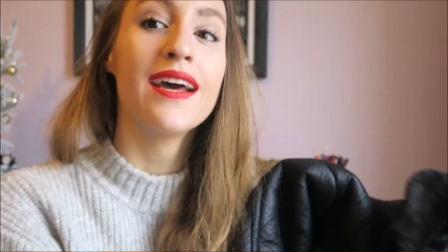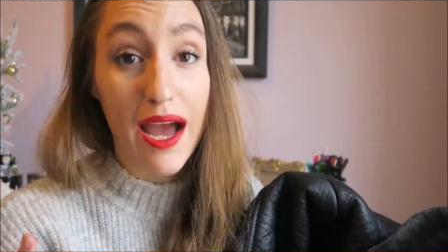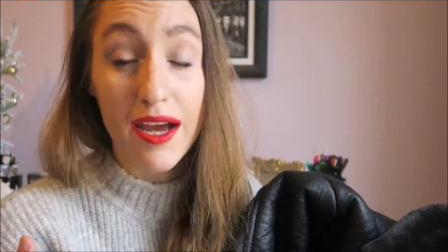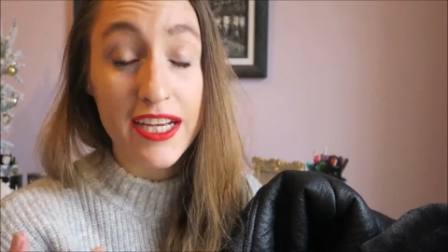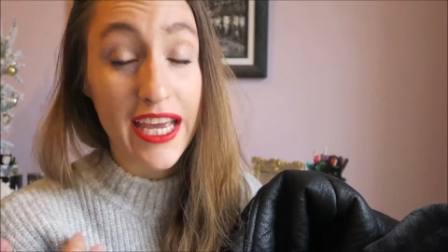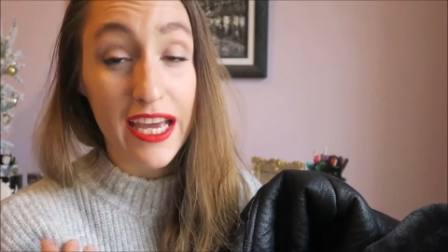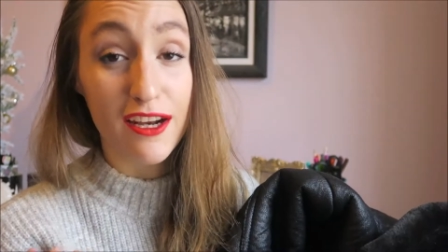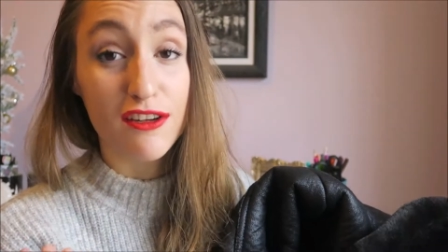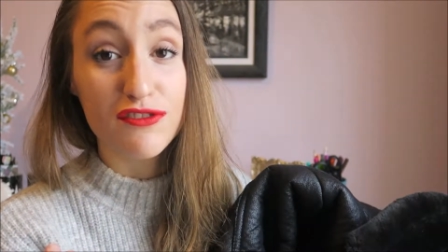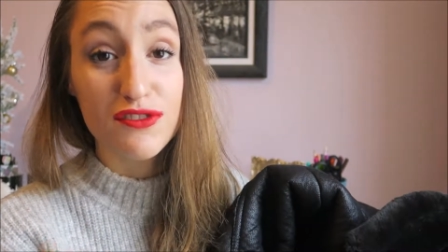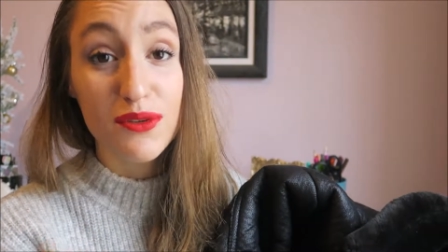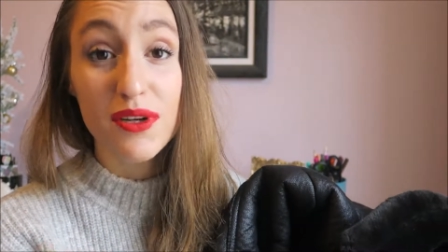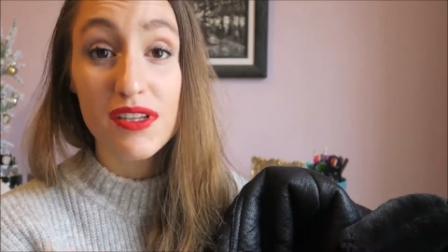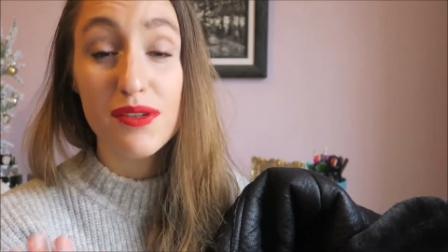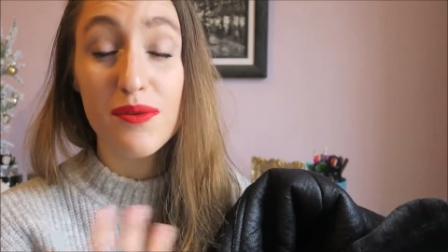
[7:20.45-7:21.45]
I can't
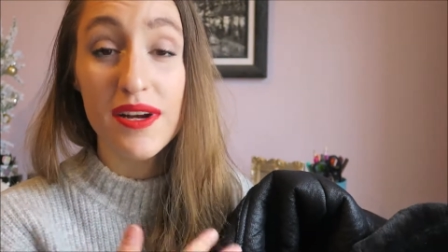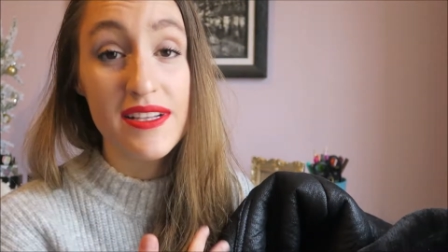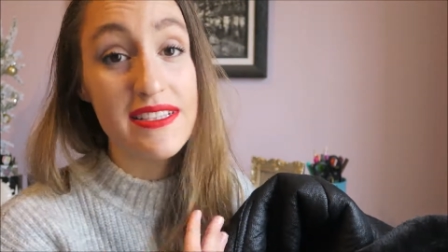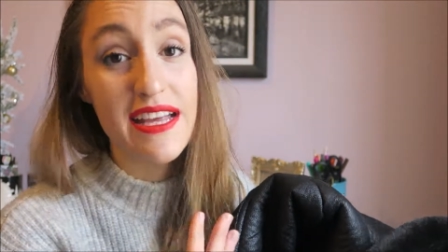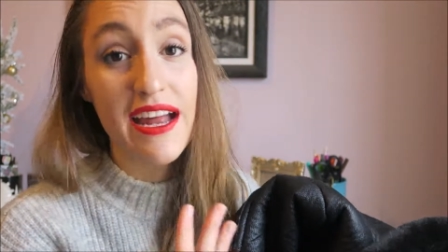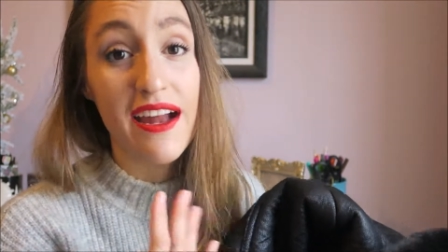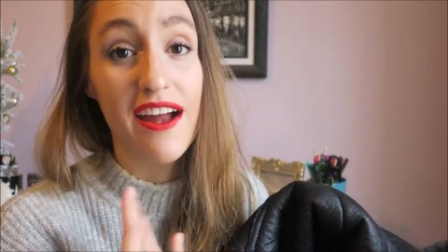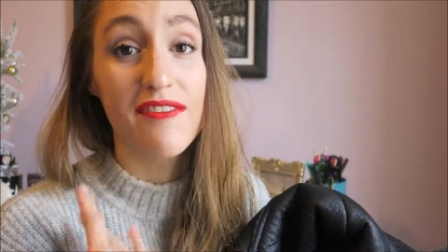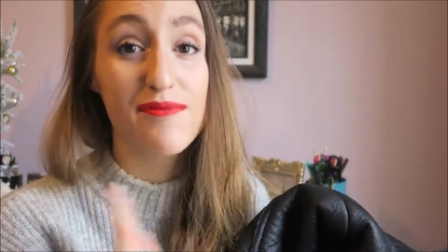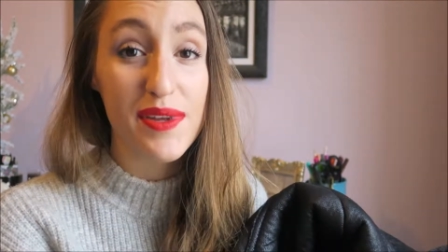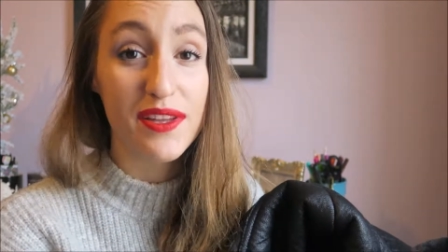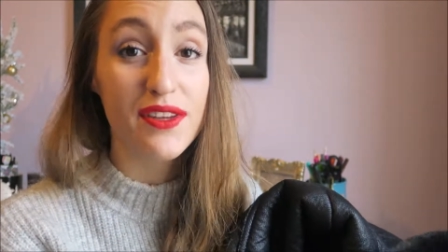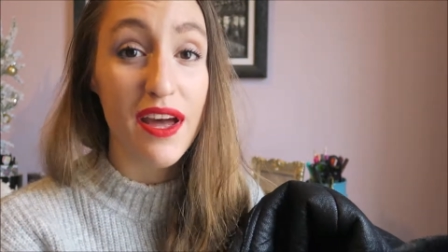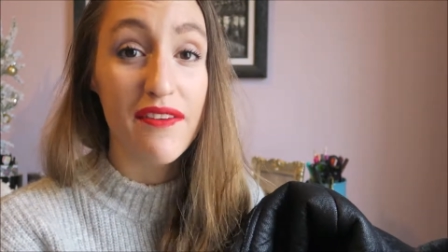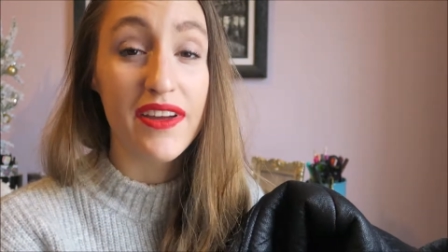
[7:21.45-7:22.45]
afford the ones that I've
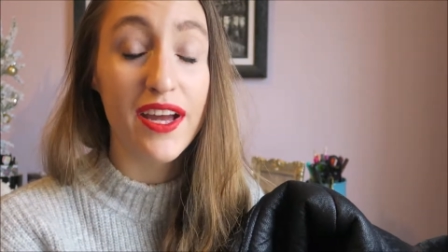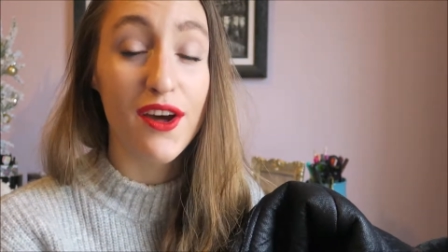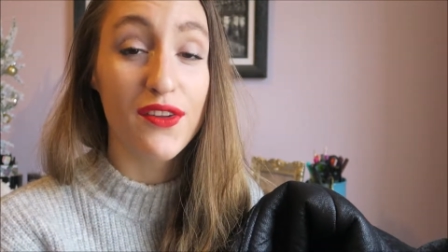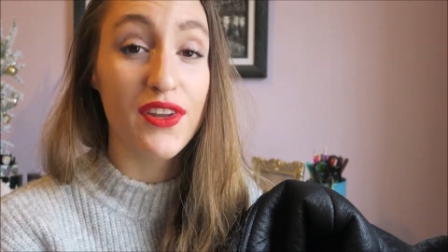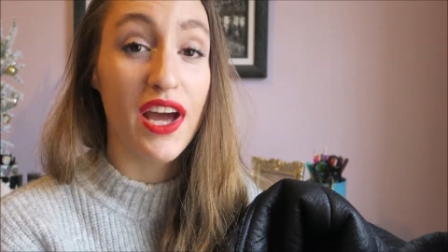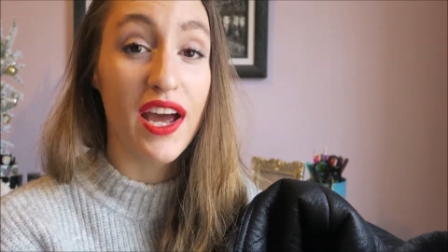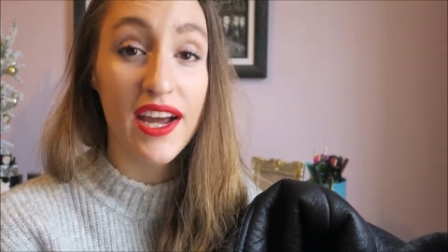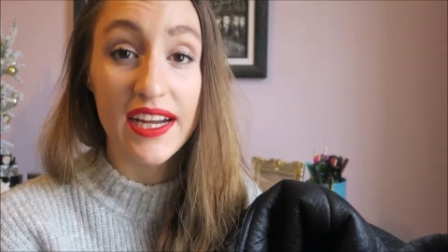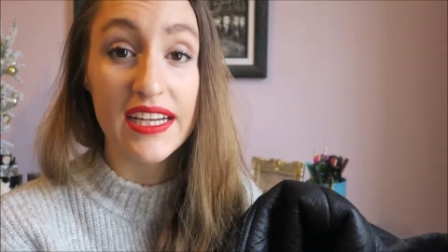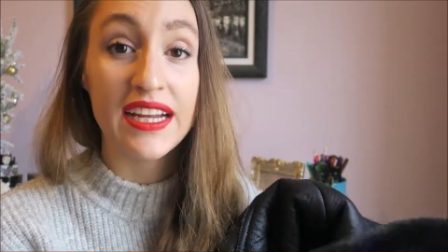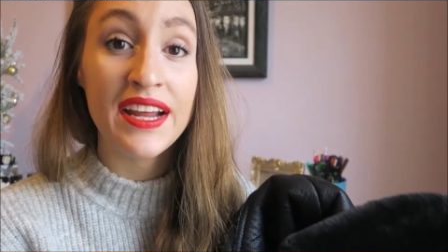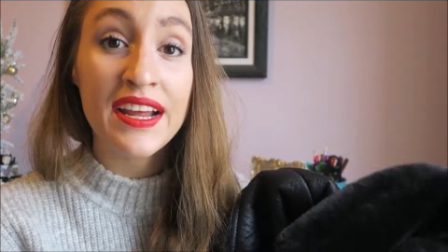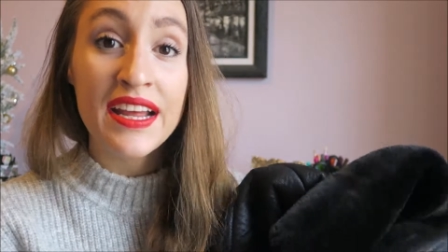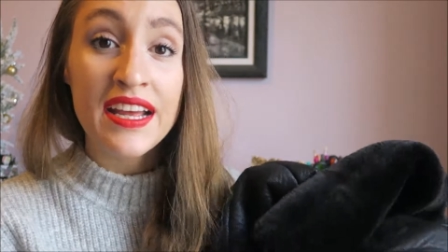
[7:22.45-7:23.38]
been loving online.